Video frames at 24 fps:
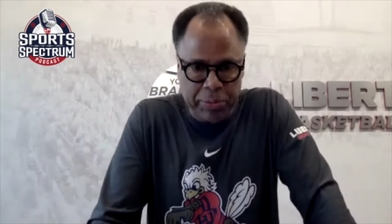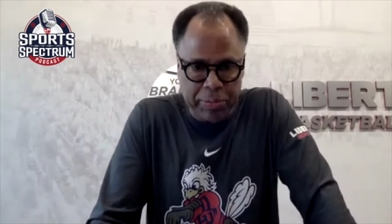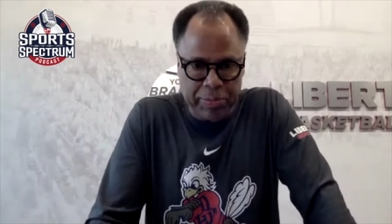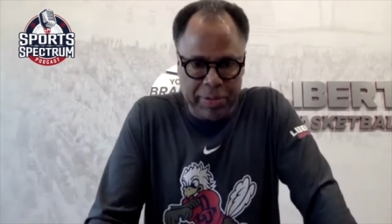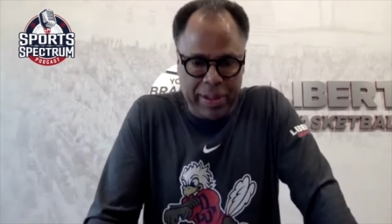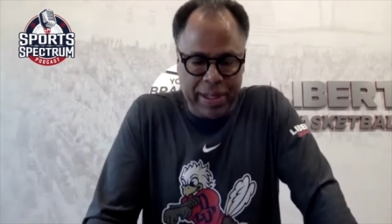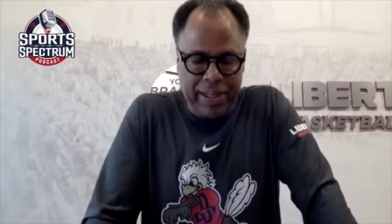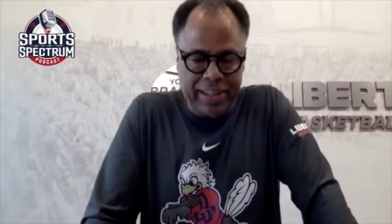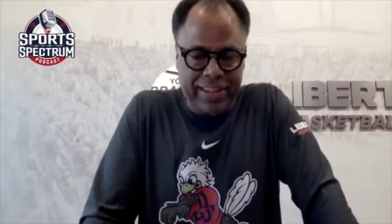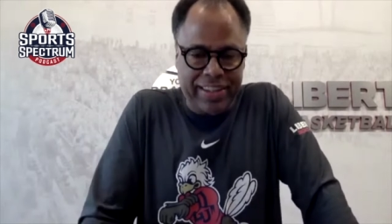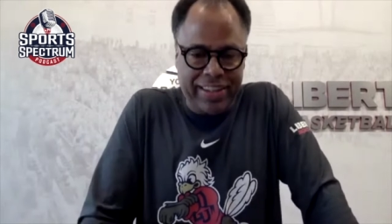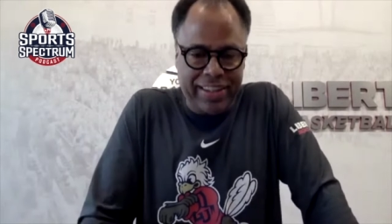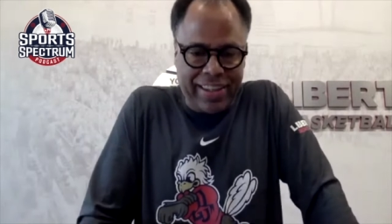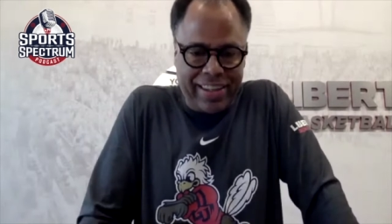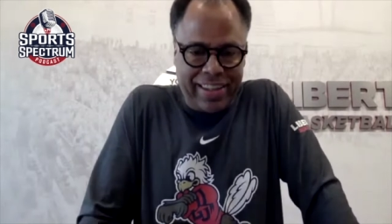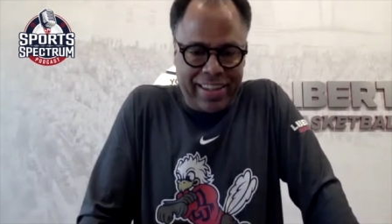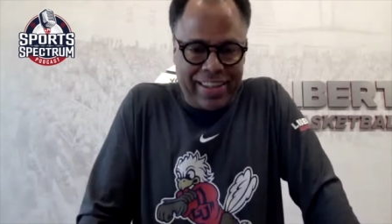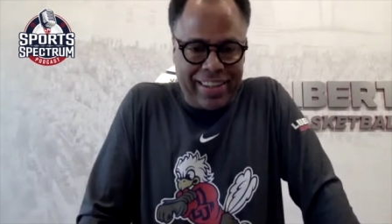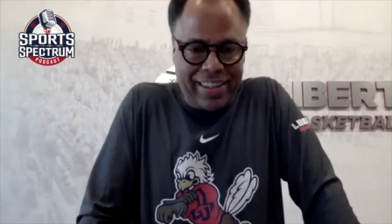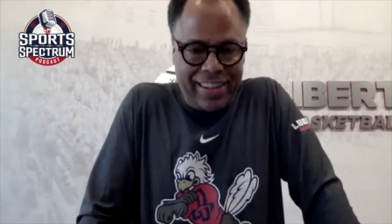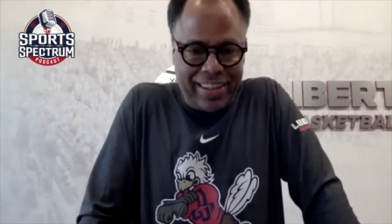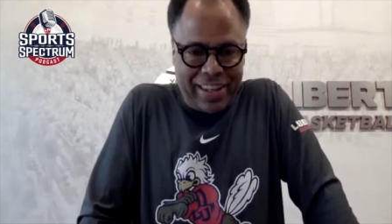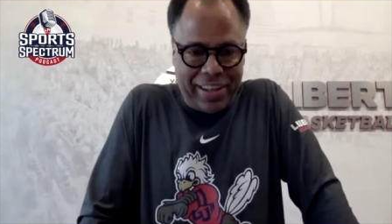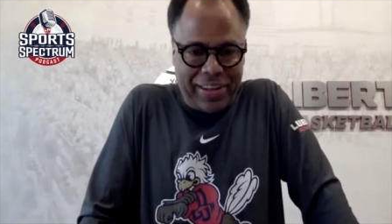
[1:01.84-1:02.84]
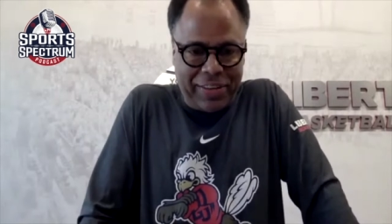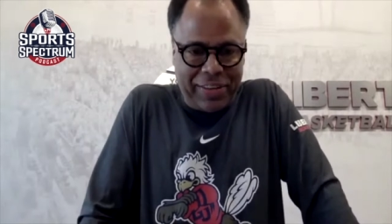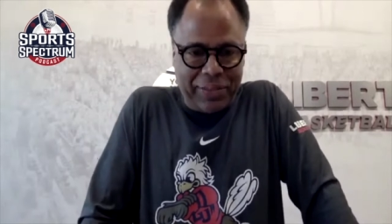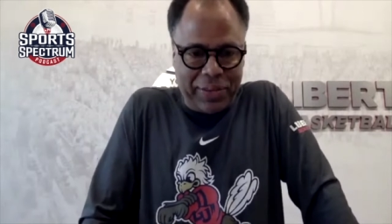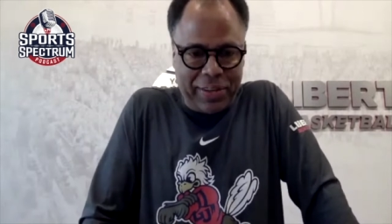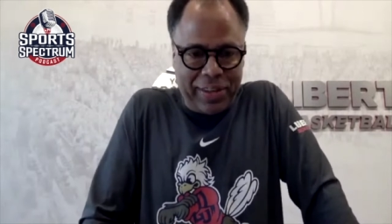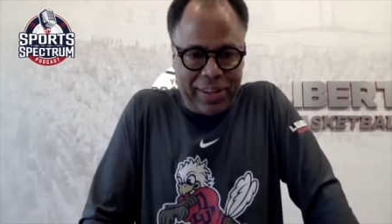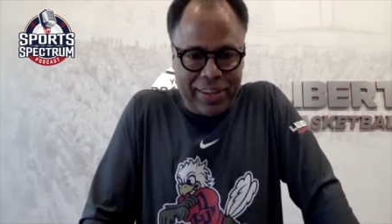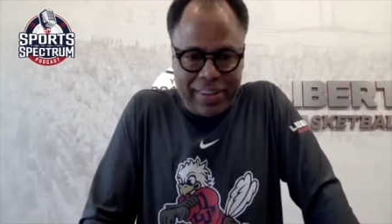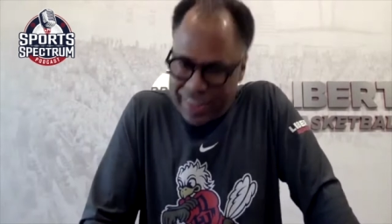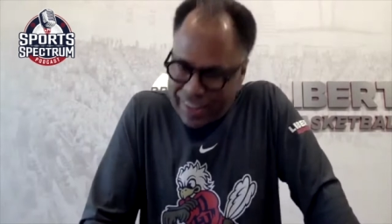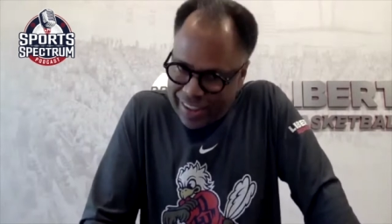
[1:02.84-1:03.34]
that
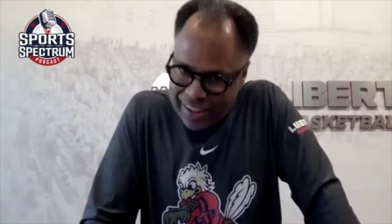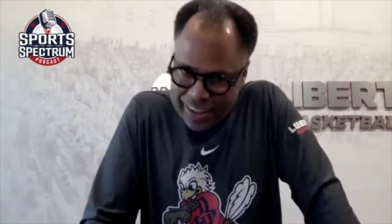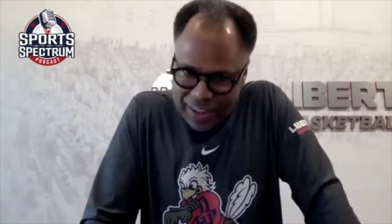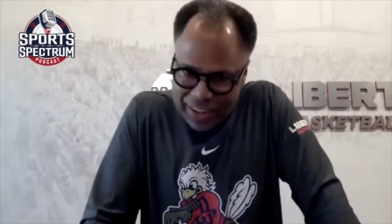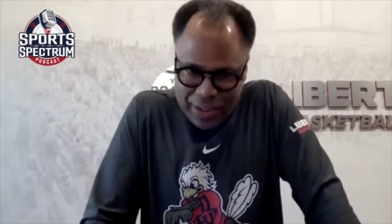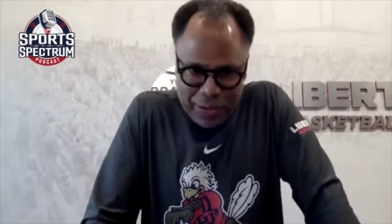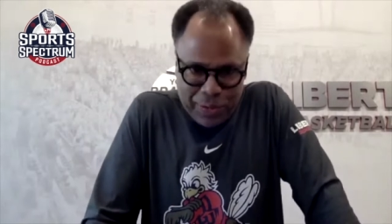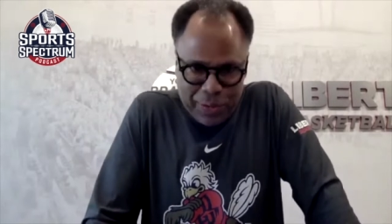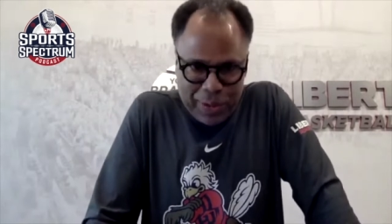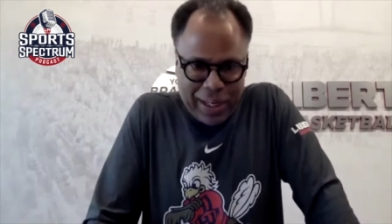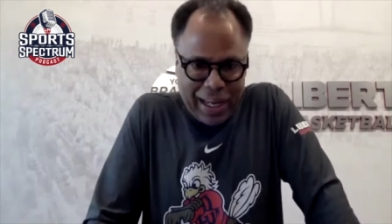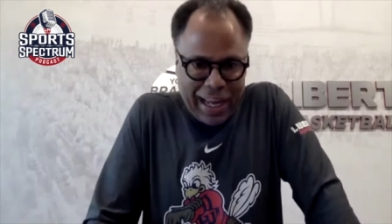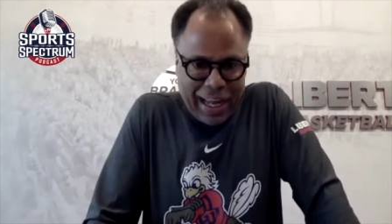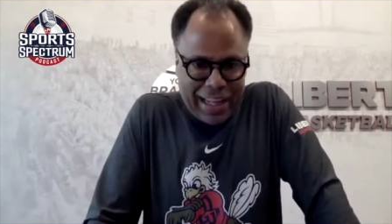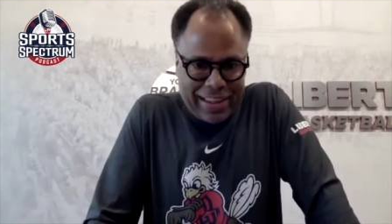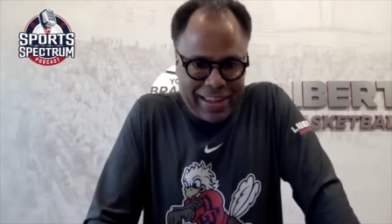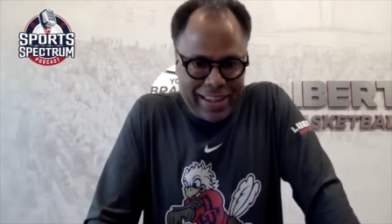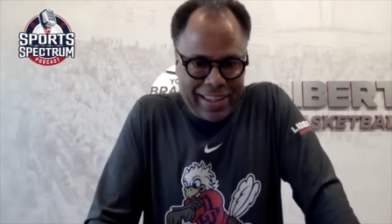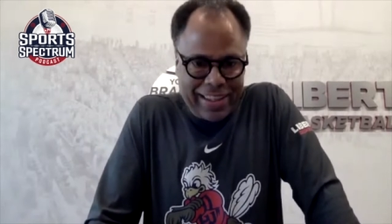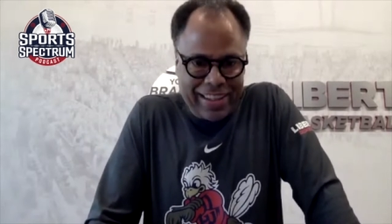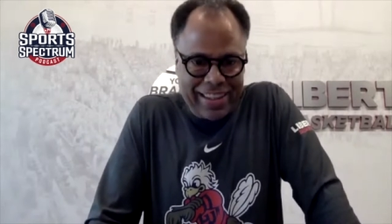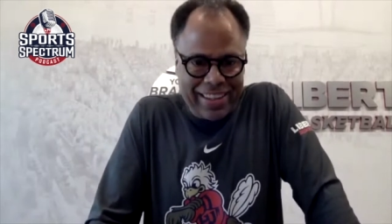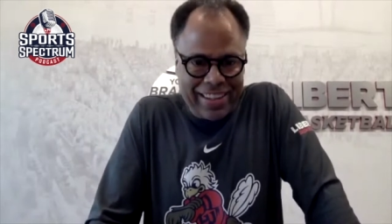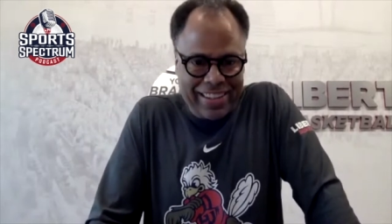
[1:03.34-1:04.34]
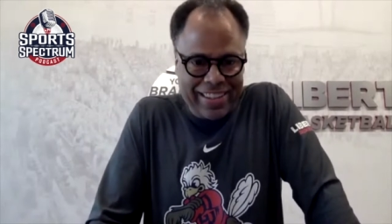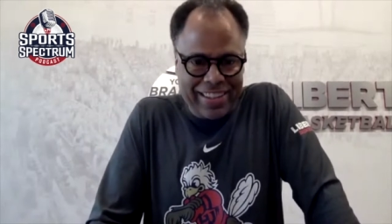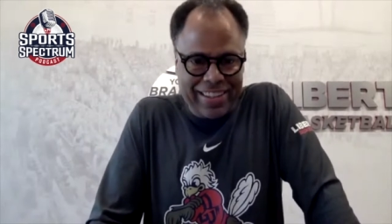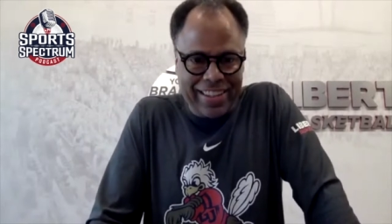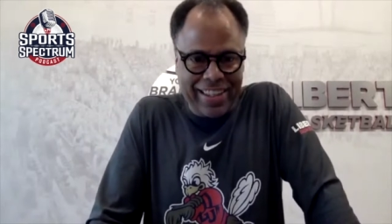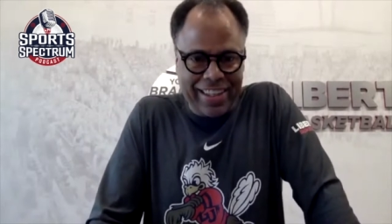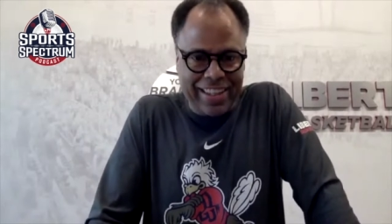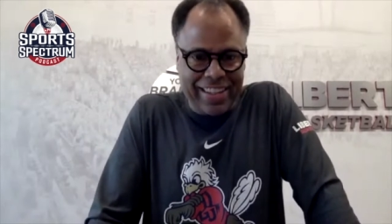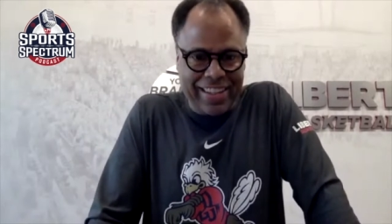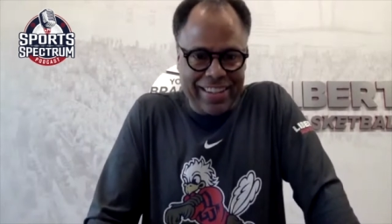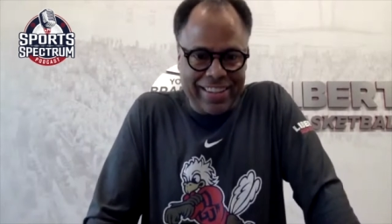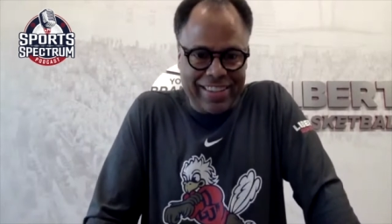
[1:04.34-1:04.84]
we got the
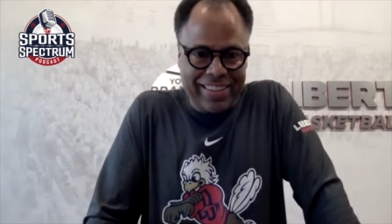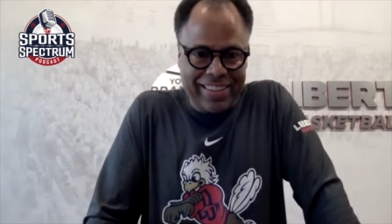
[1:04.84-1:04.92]
ticket.